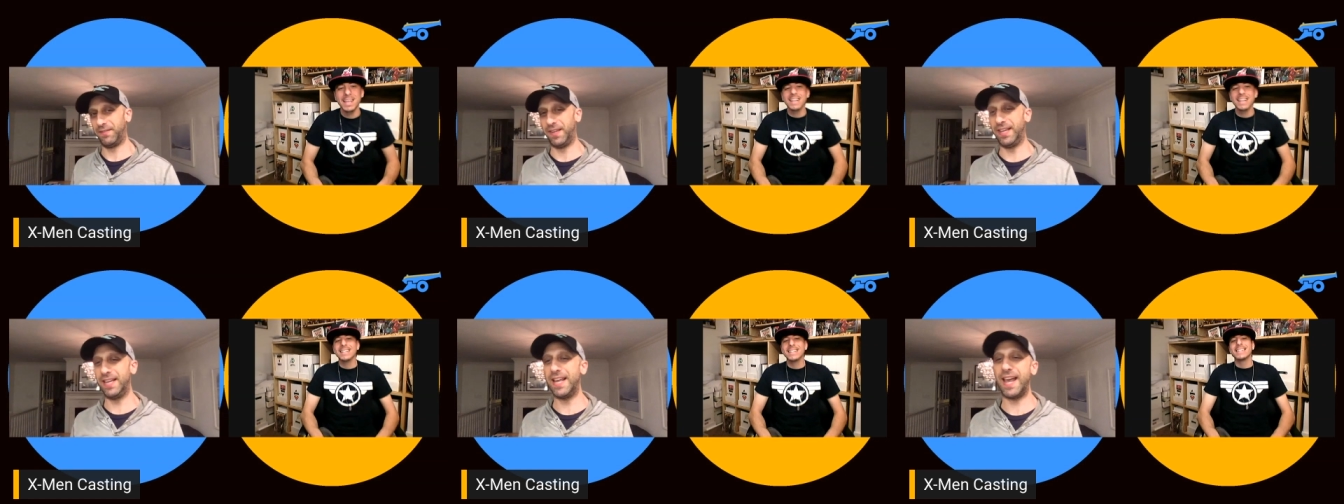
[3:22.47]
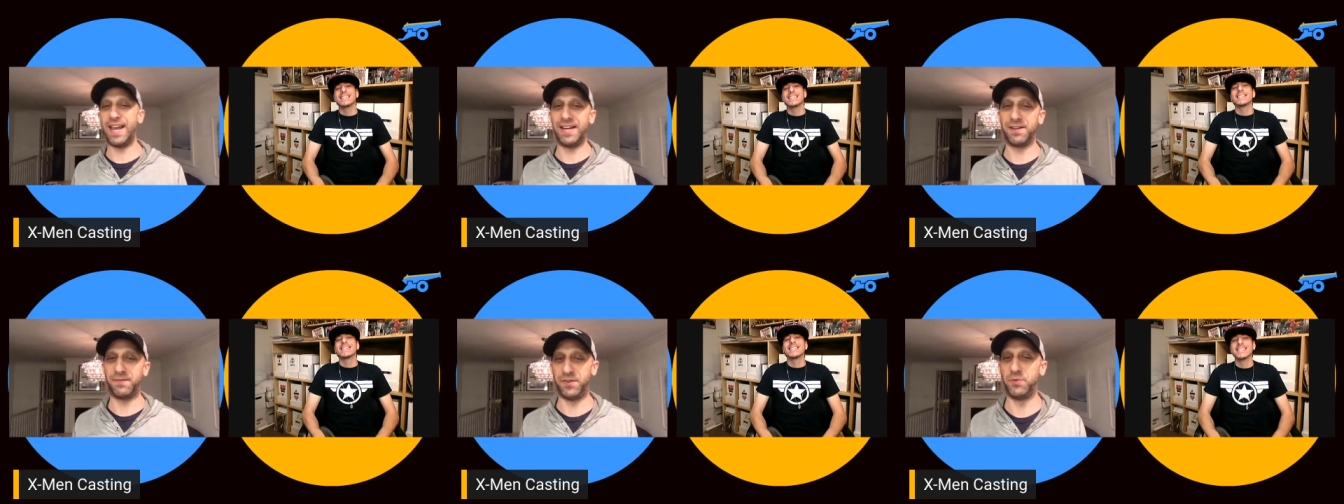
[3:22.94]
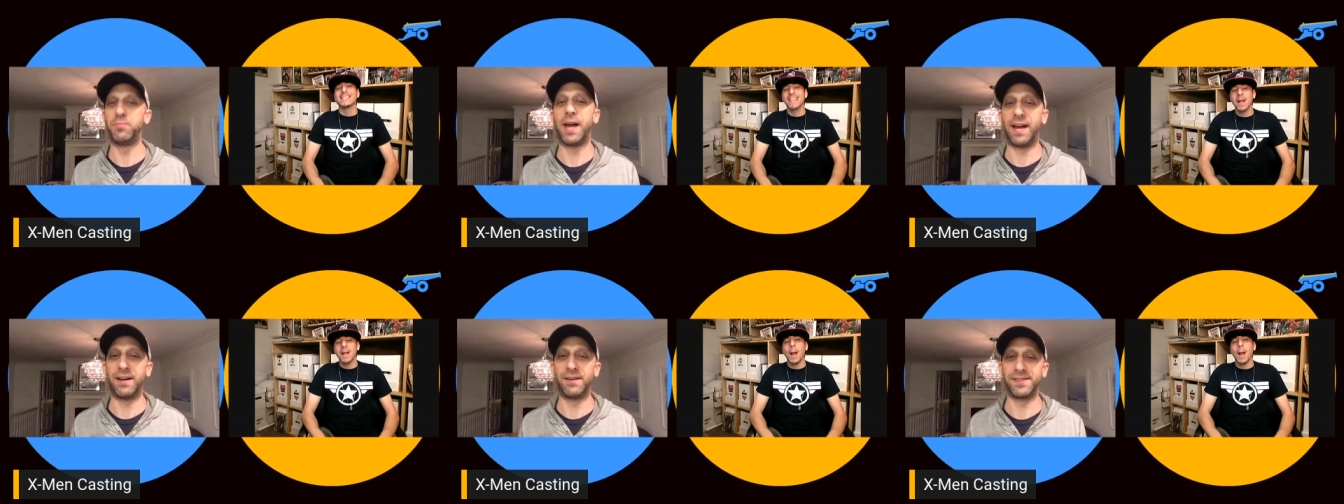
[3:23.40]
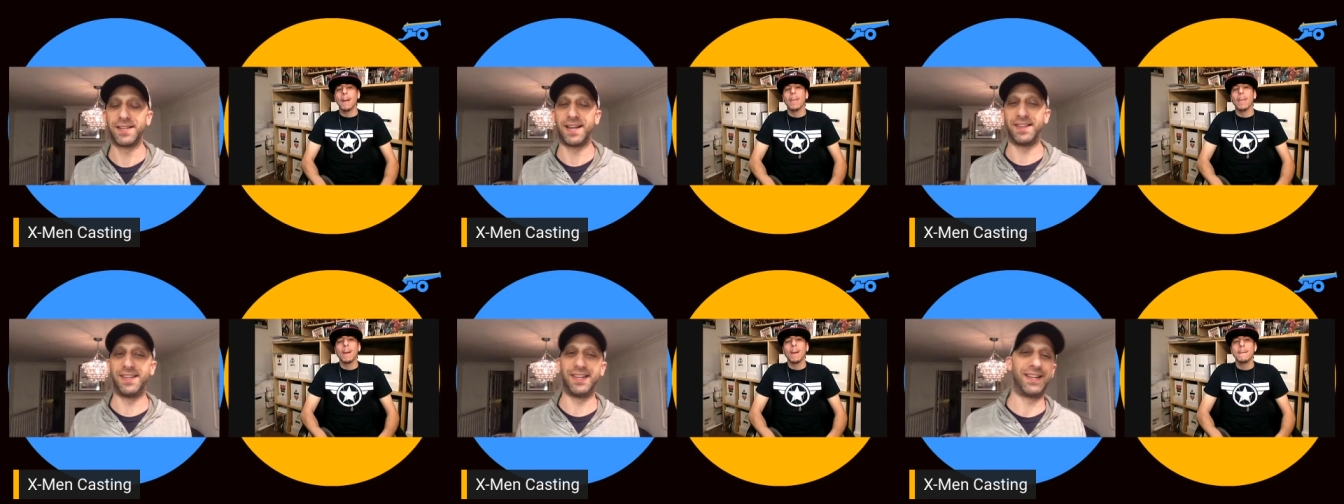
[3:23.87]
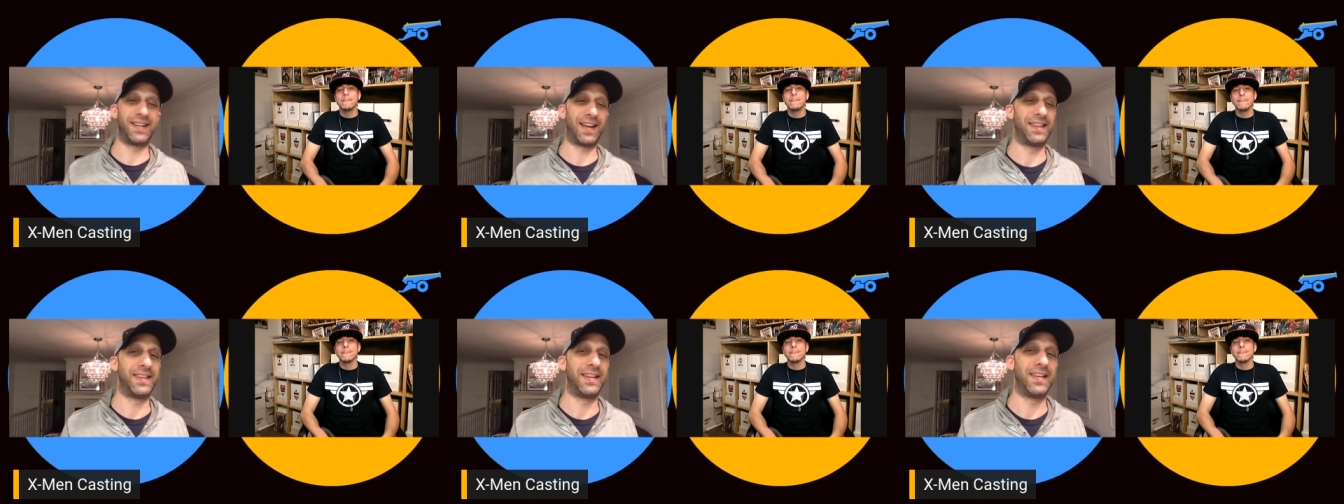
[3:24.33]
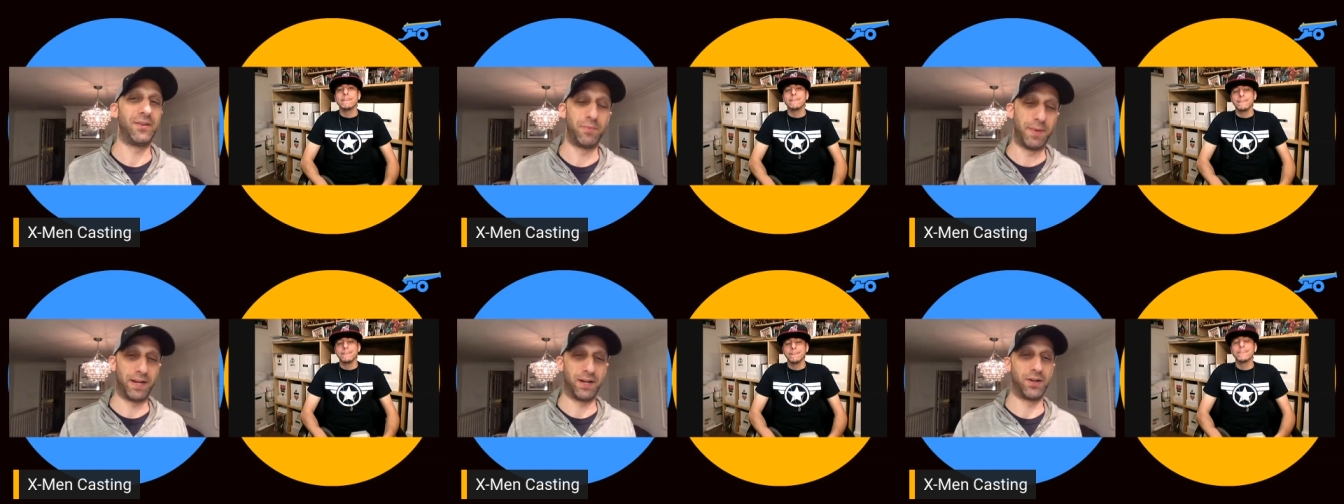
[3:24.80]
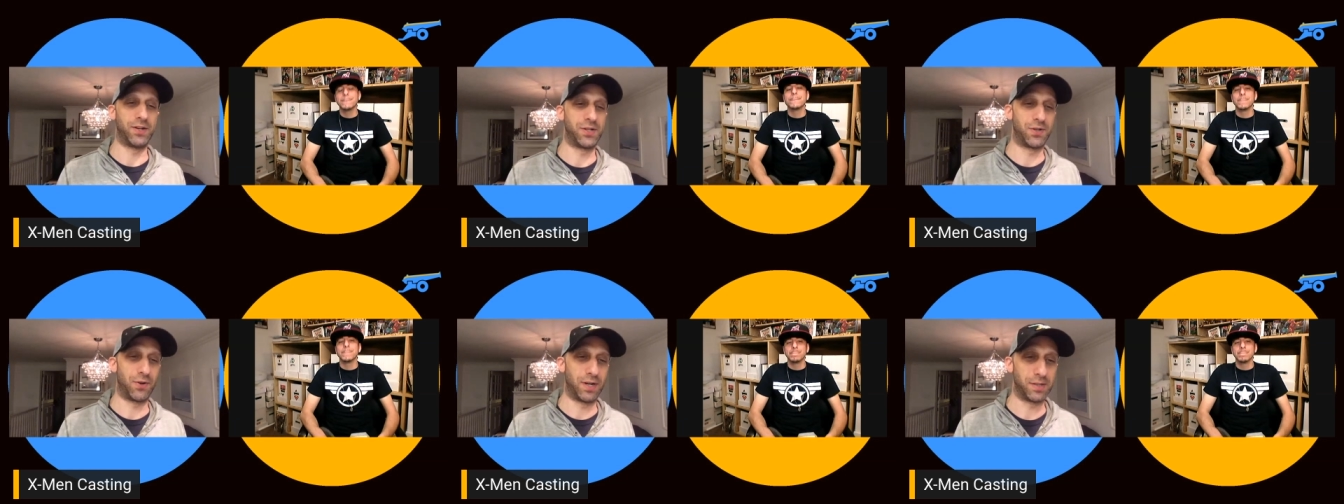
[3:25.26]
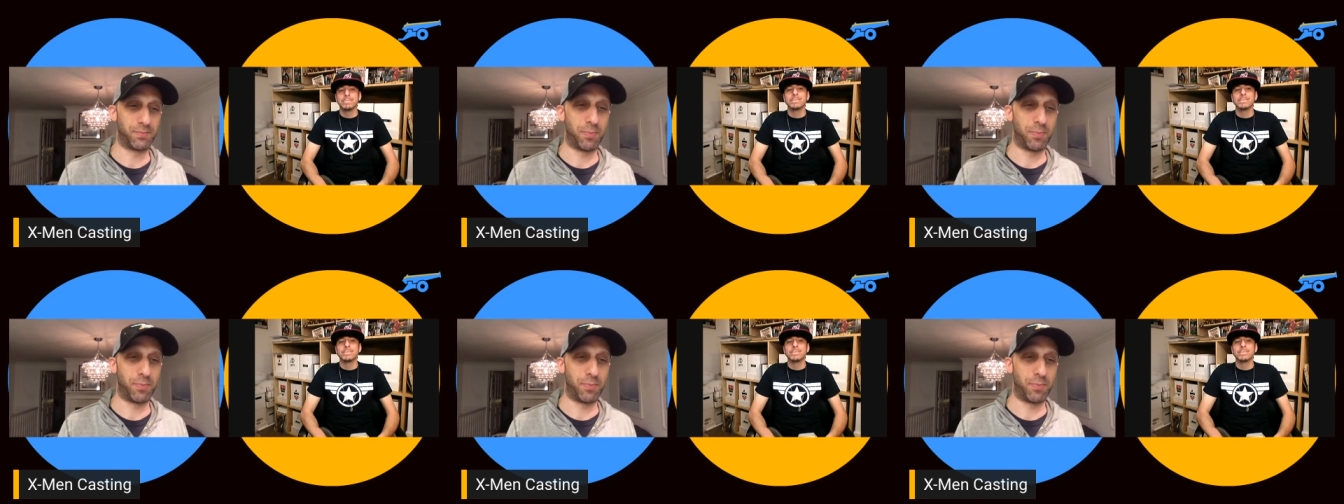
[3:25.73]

If he gained a few pounds, I think I think he would make a good choice.